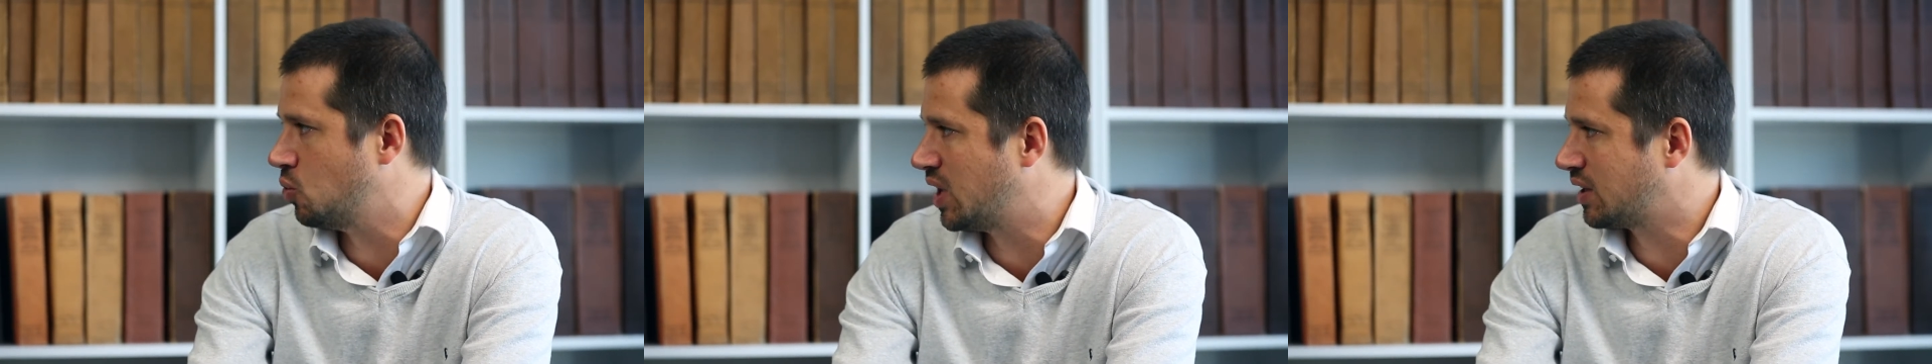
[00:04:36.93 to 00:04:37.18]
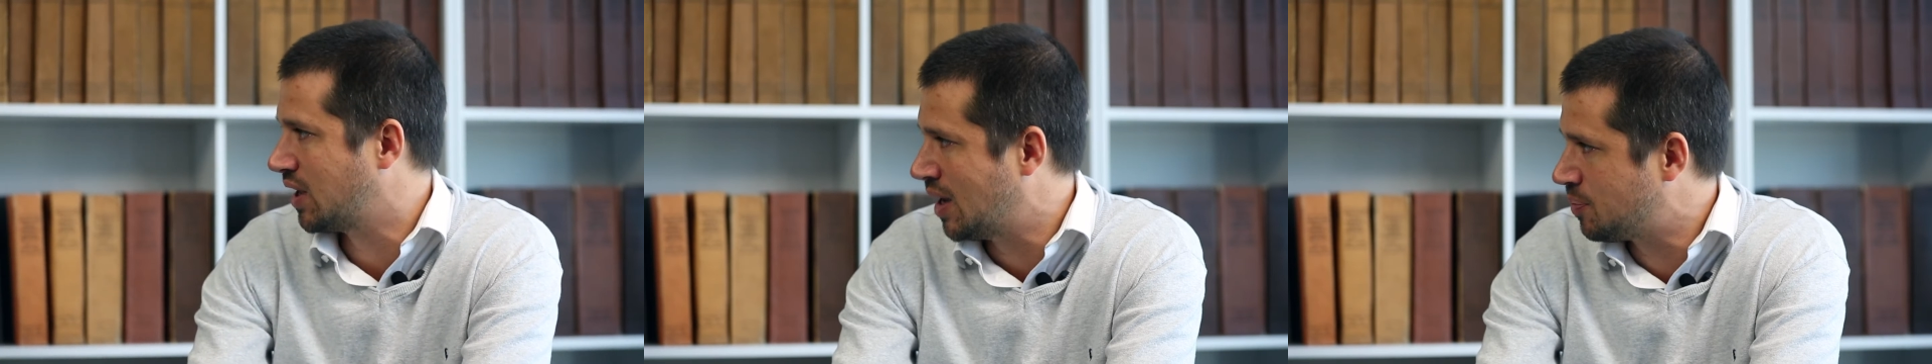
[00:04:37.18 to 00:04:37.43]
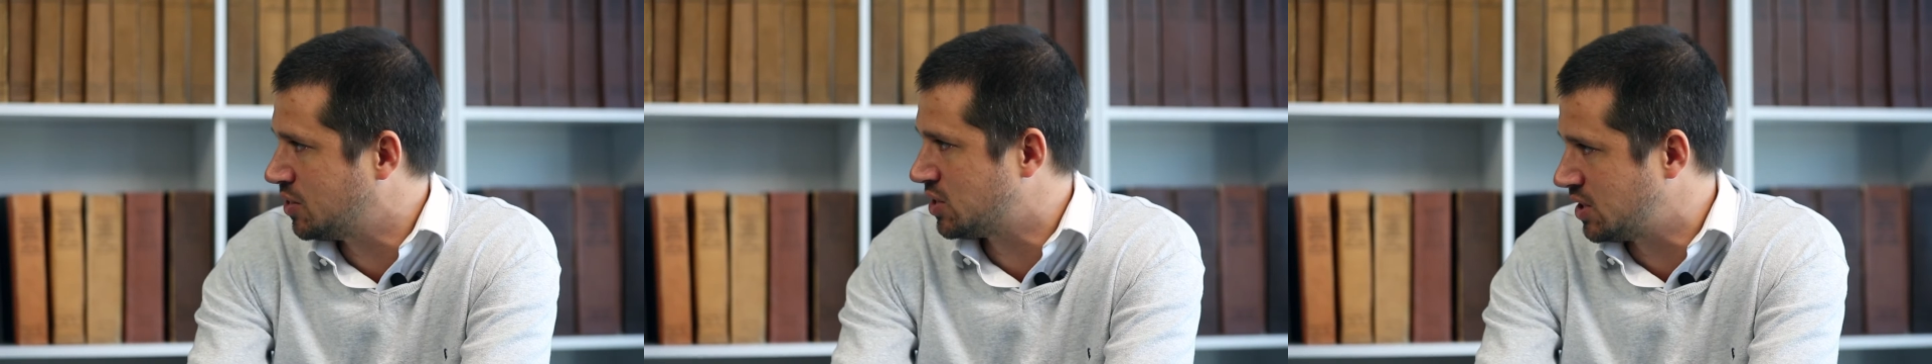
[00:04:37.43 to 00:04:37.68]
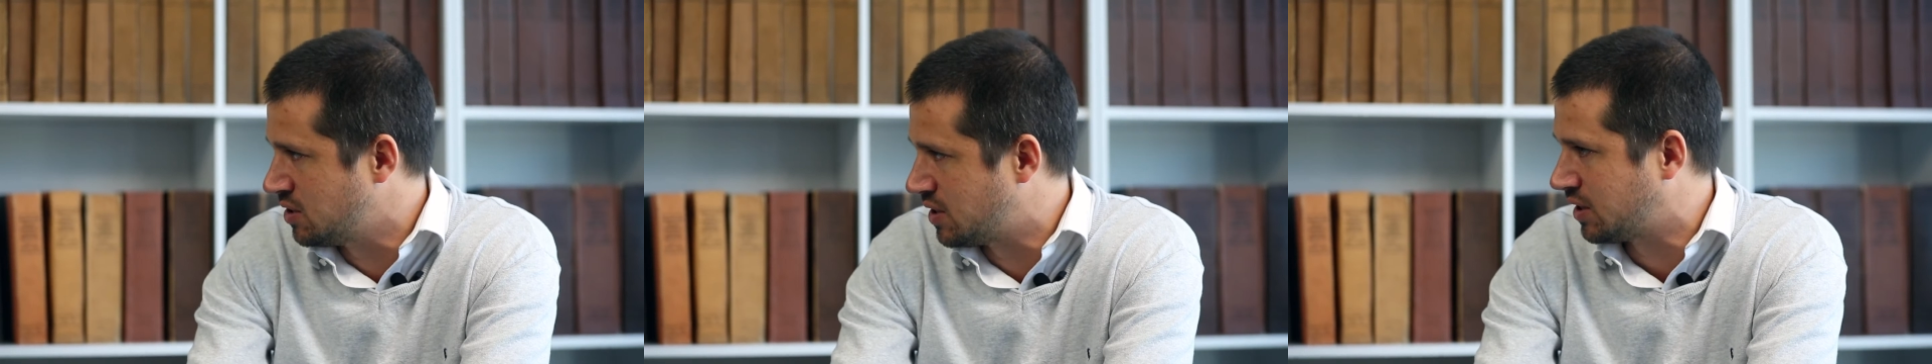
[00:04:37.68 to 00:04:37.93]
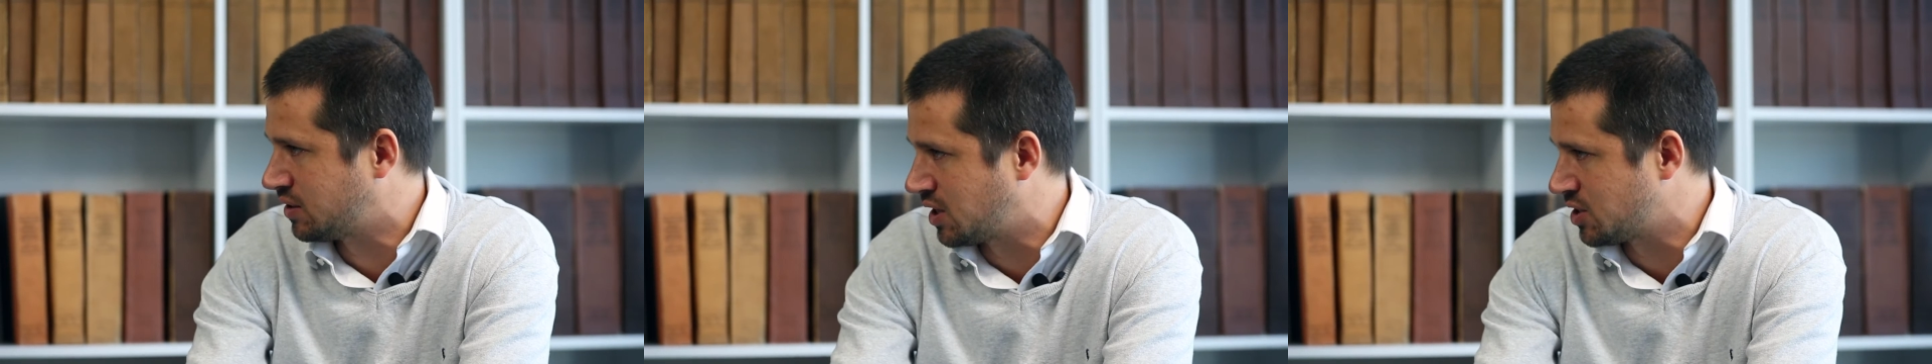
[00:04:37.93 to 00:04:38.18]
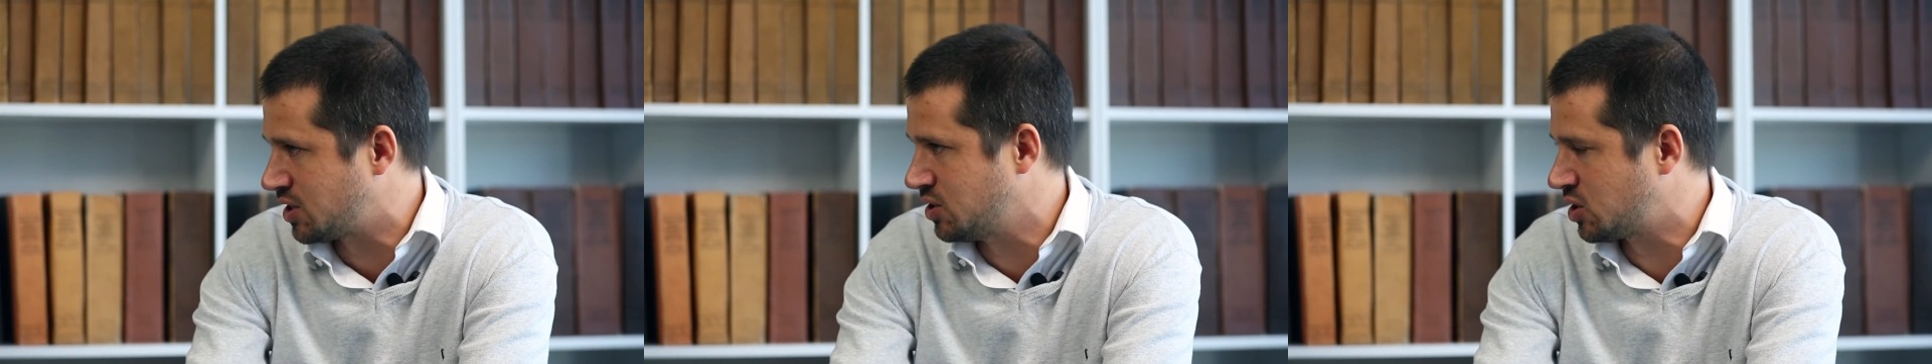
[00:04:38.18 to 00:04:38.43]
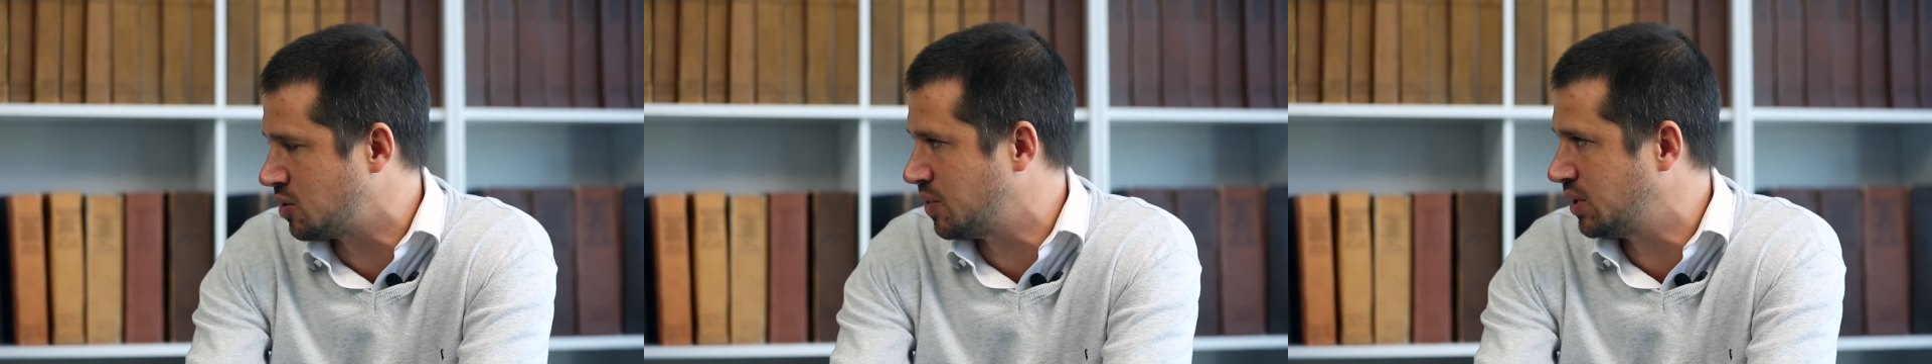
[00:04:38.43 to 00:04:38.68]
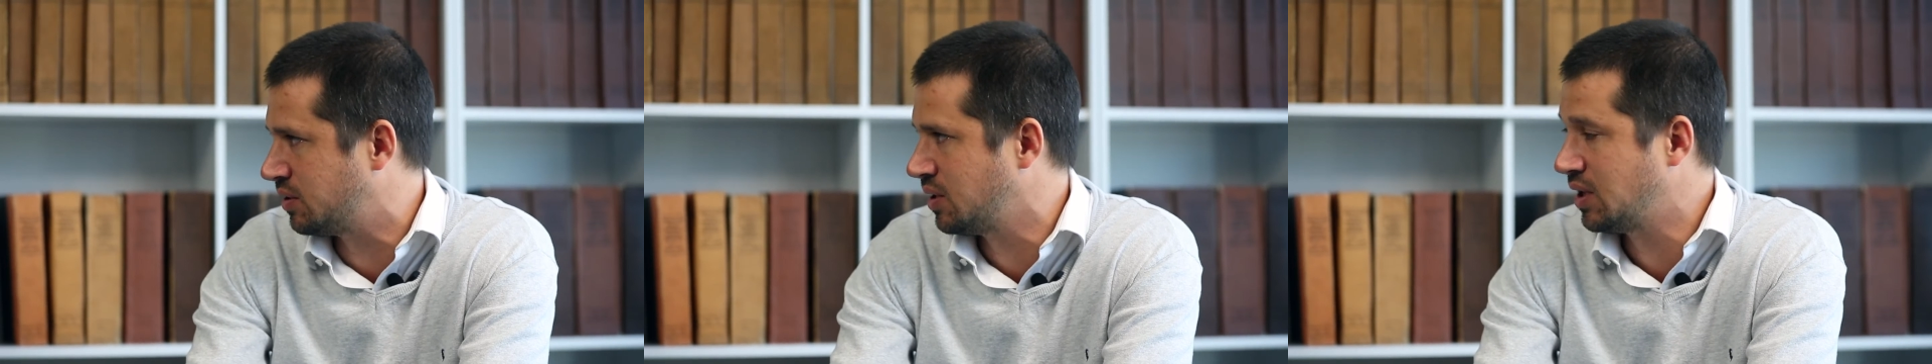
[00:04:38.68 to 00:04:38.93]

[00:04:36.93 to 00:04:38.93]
what happens in that trust instrument,